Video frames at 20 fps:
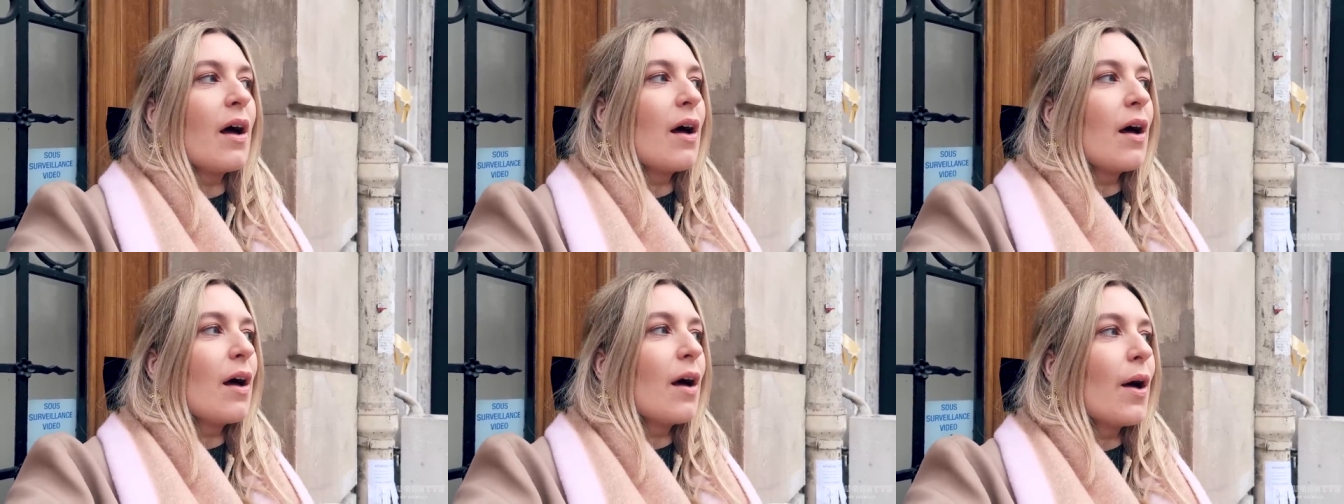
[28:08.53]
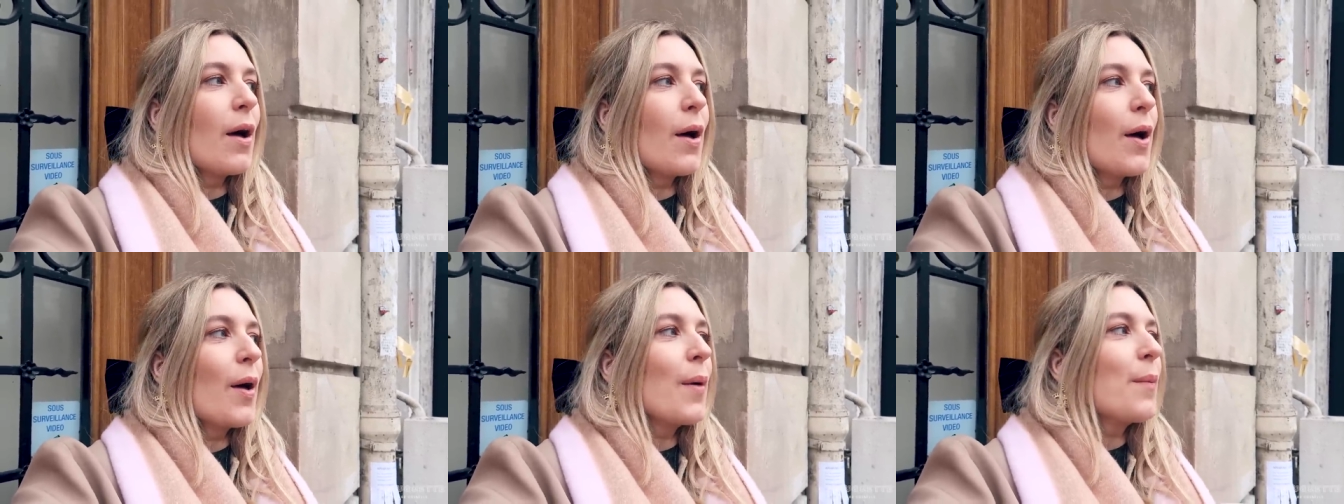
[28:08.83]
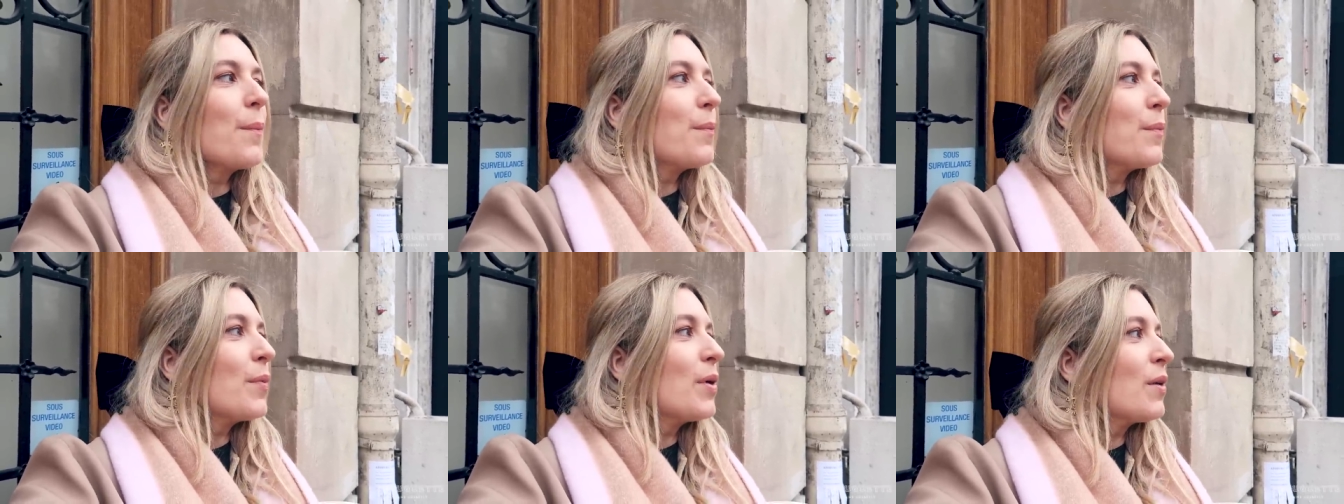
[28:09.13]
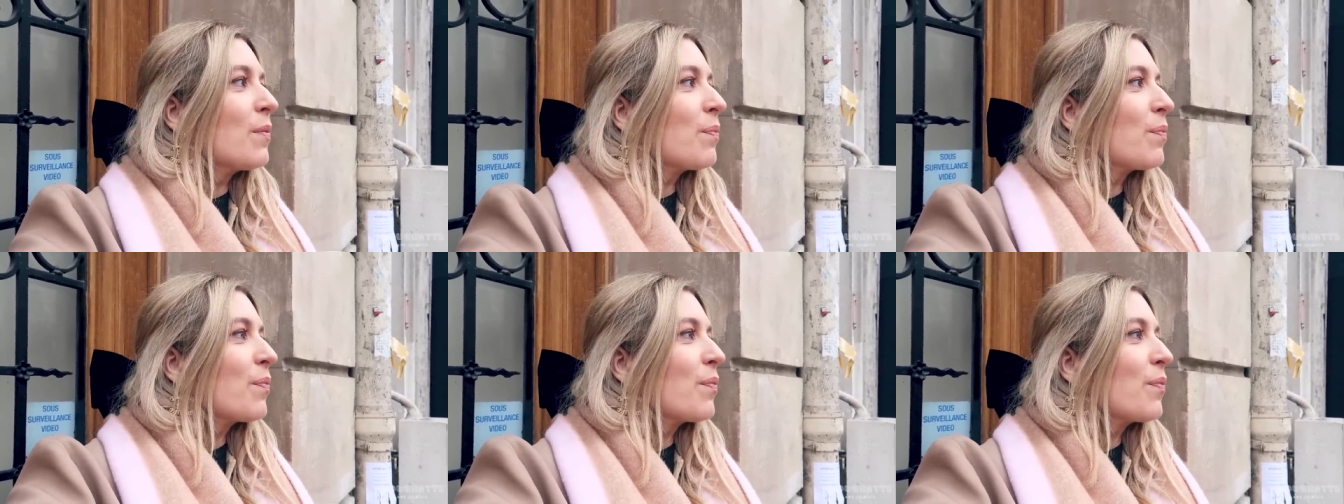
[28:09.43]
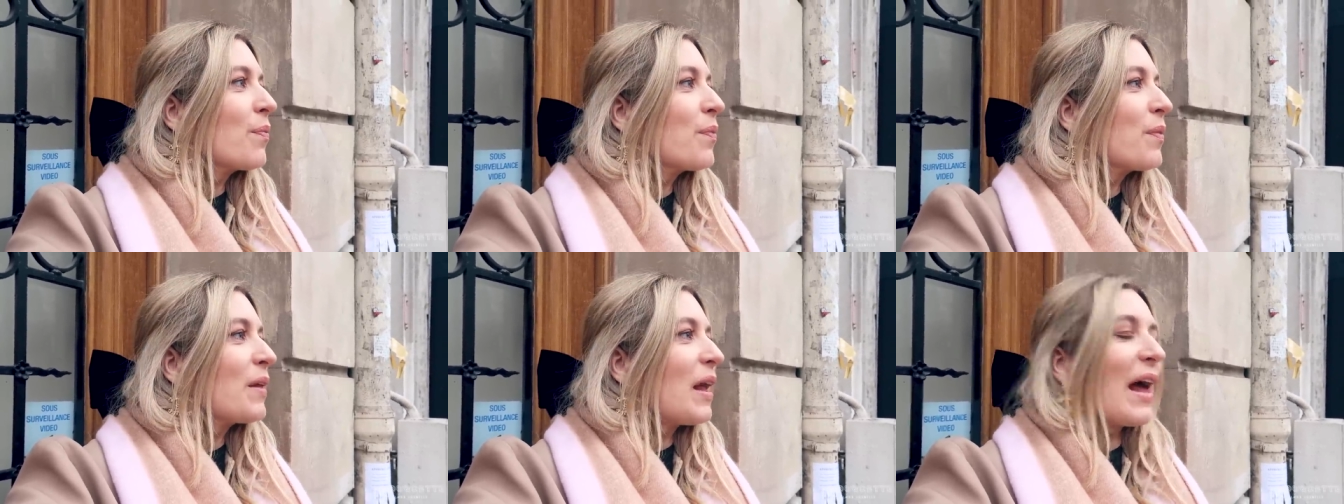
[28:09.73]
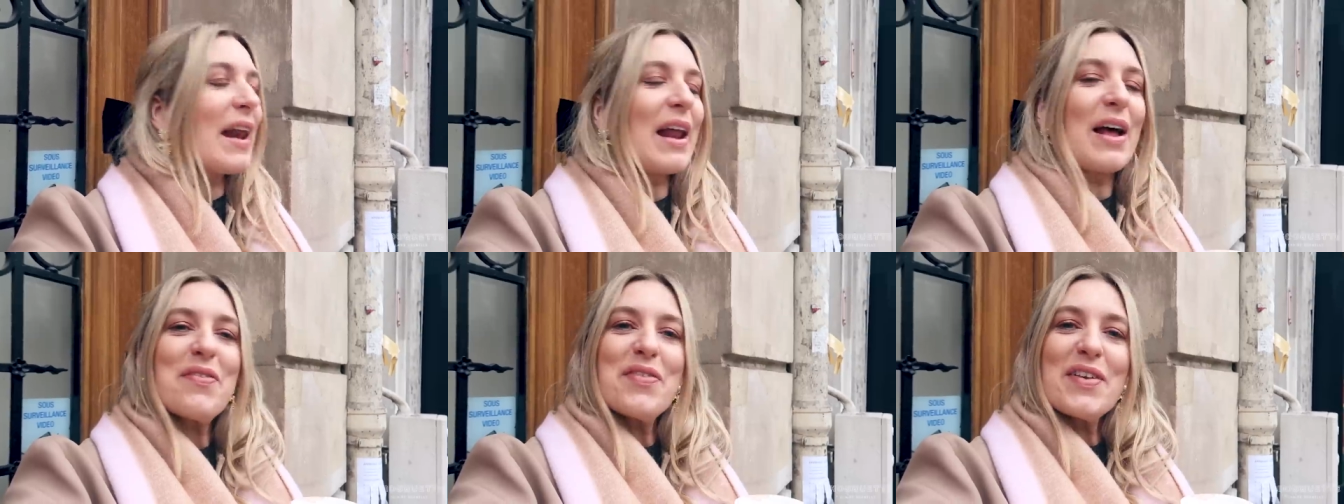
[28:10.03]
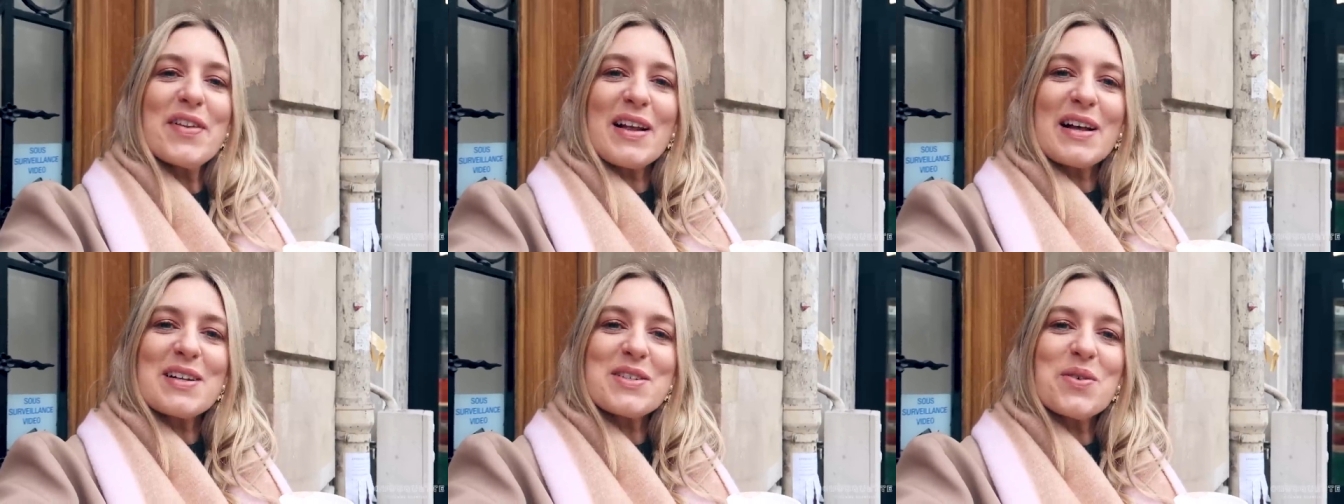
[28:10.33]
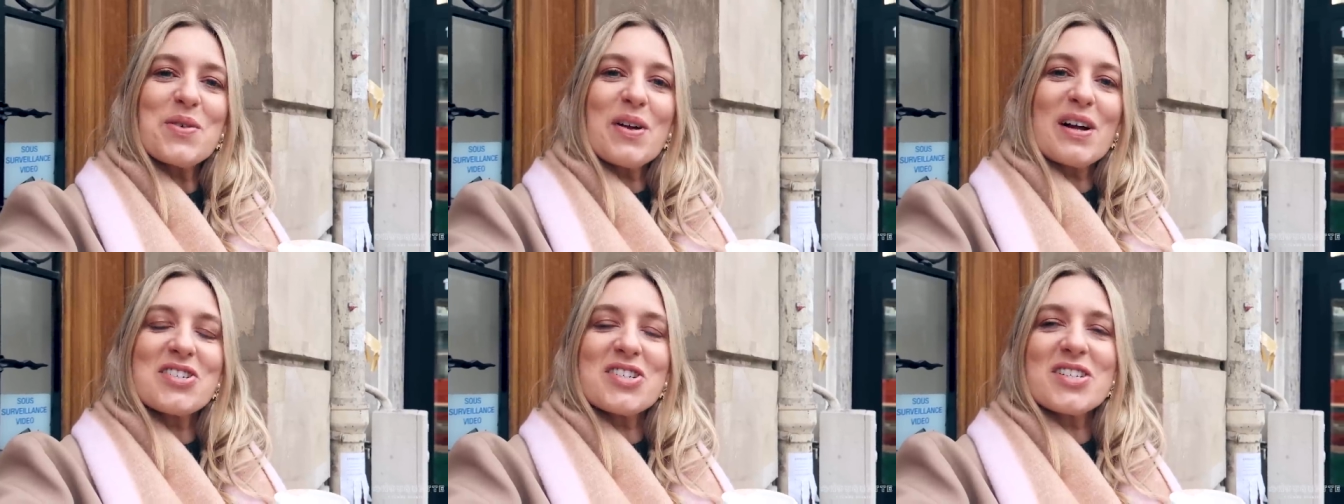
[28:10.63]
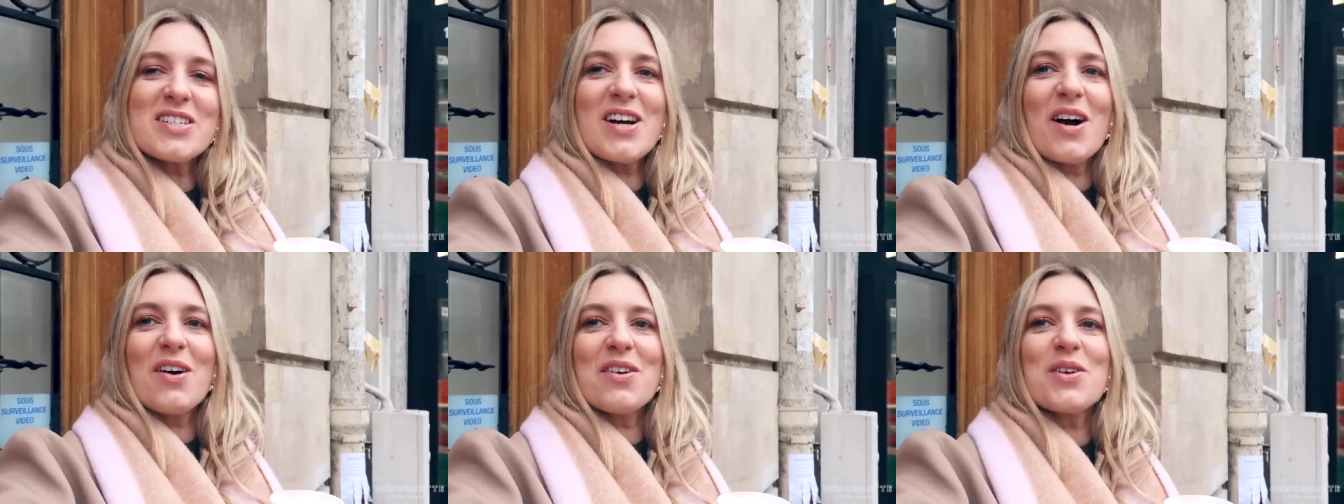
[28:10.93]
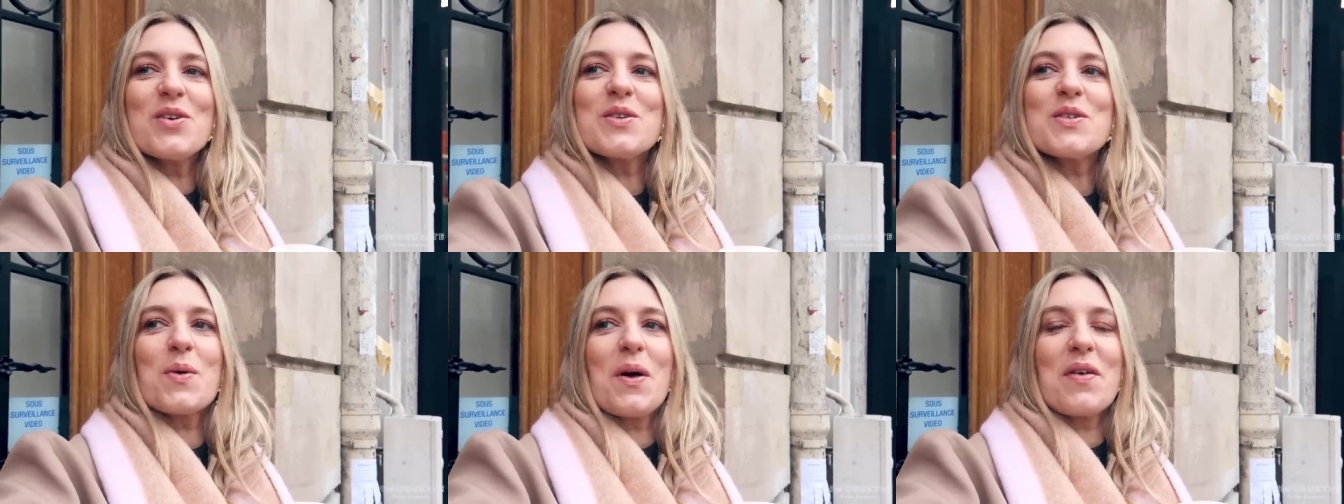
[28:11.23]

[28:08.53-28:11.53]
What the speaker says: And I think that's all I should tell you.